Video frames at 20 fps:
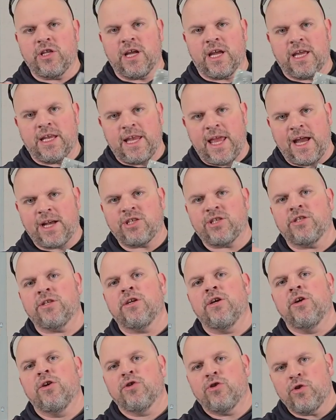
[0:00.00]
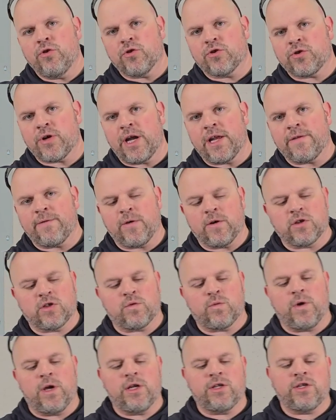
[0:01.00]
the connection to the transfer
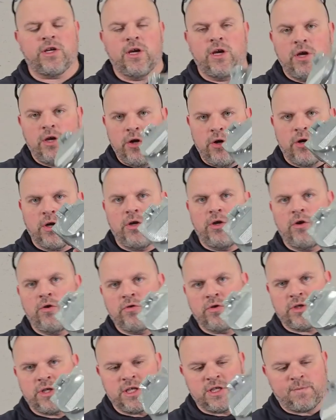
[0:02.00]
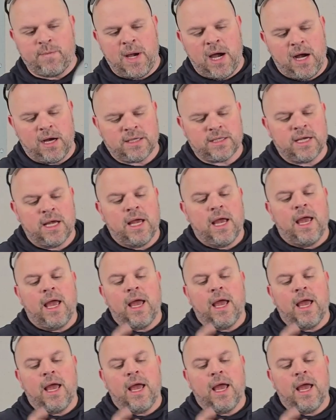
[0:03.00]
switch, you can use this box.